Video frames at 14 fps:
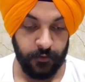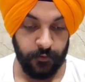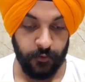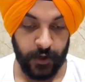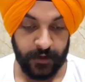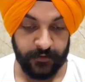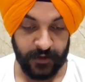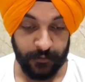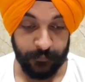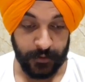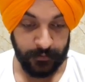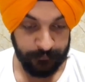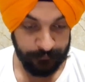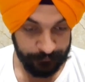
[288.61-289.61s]
For
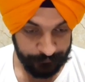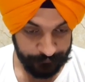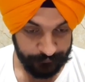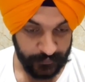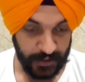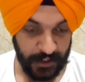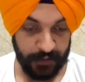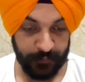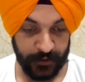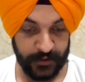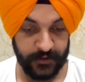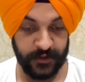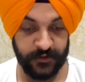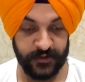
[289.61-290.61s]
example, let
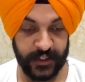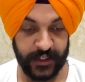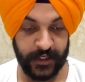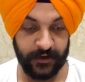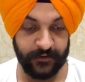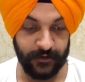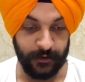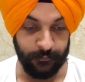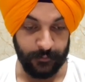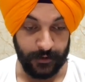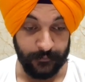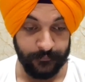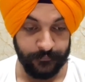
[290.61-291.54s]
me just take an example.